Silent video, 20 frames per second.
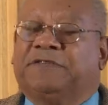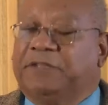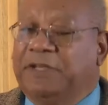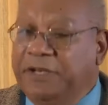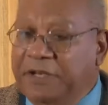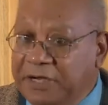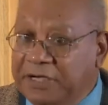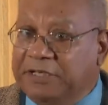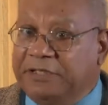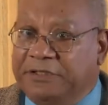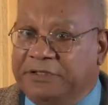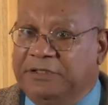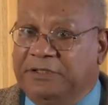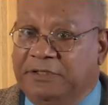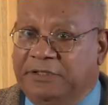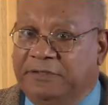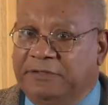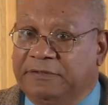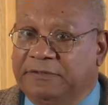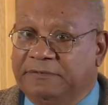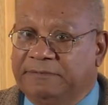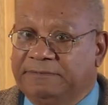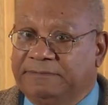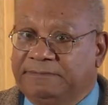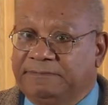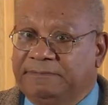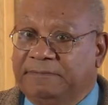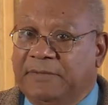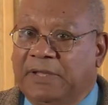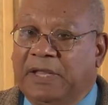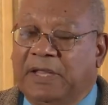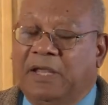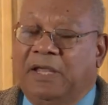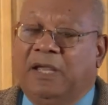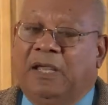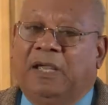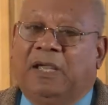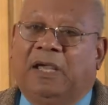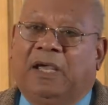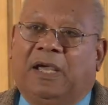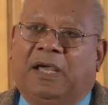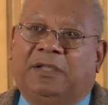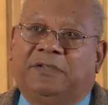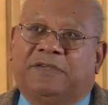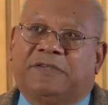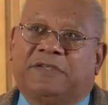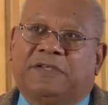for the nicotine. And